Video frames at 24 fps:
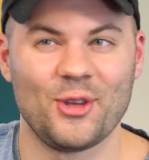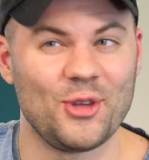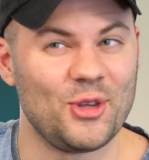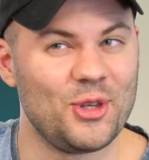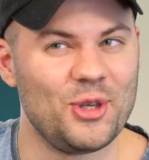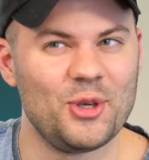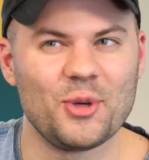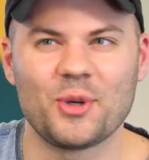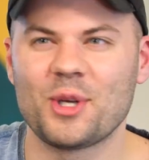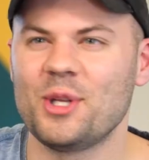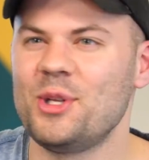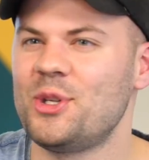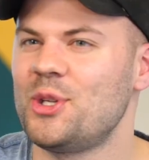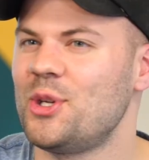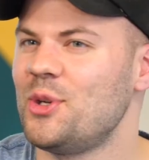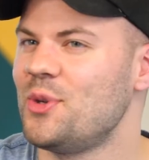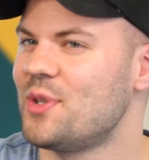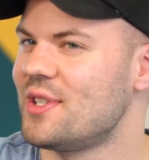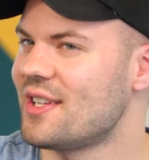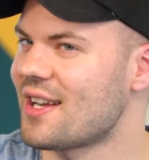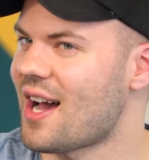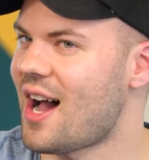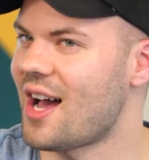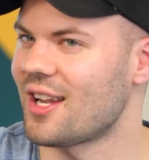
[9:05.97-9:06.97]
you can
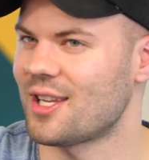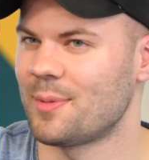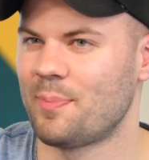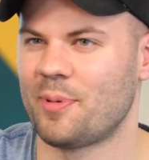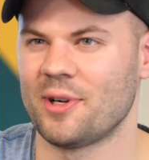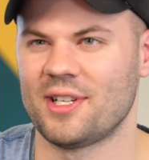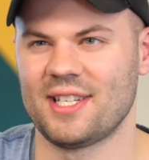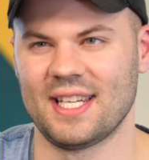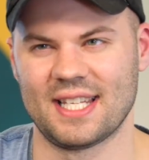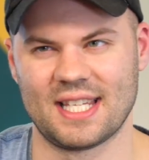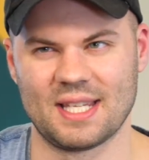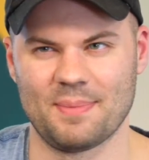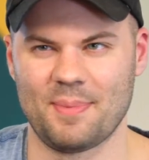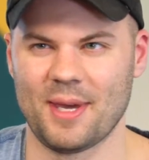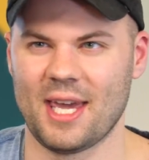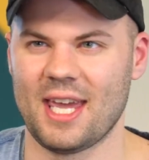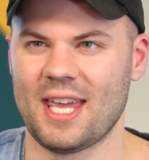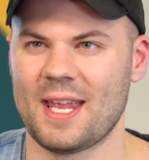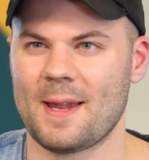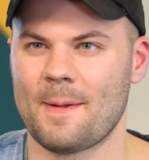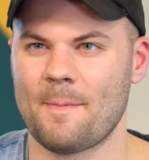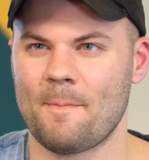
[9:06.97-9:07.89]
choose not to participate.